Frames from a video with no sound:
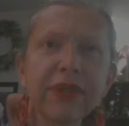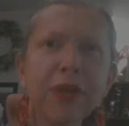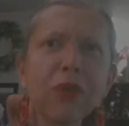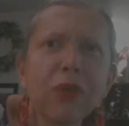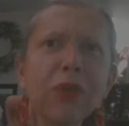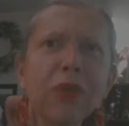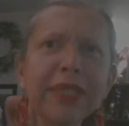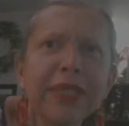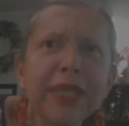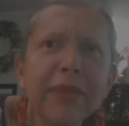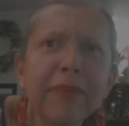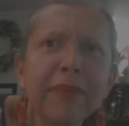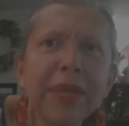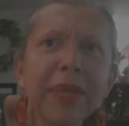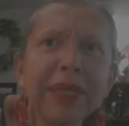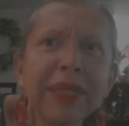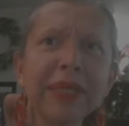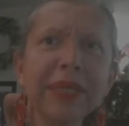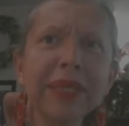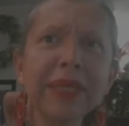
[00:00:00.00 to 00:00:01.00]
want that
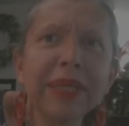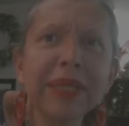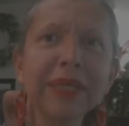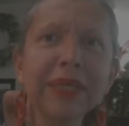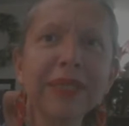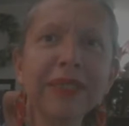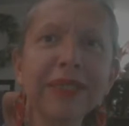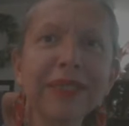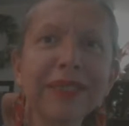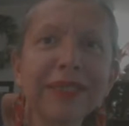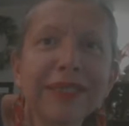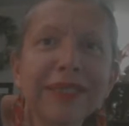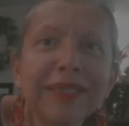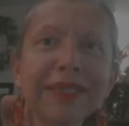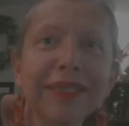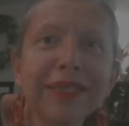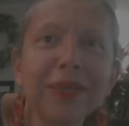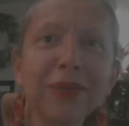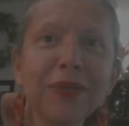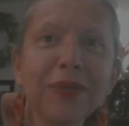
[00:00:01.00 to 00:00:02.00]
painting.
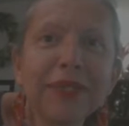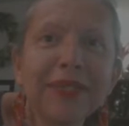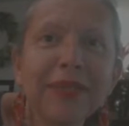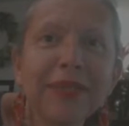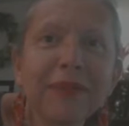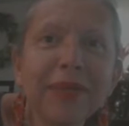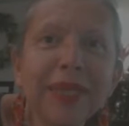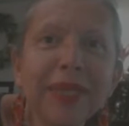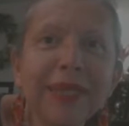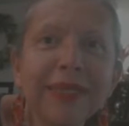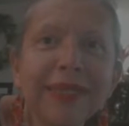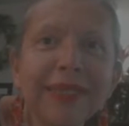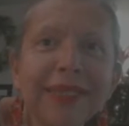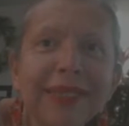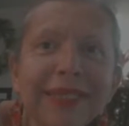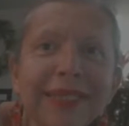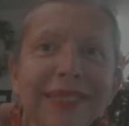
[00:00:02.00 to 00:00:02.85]
I want that painting.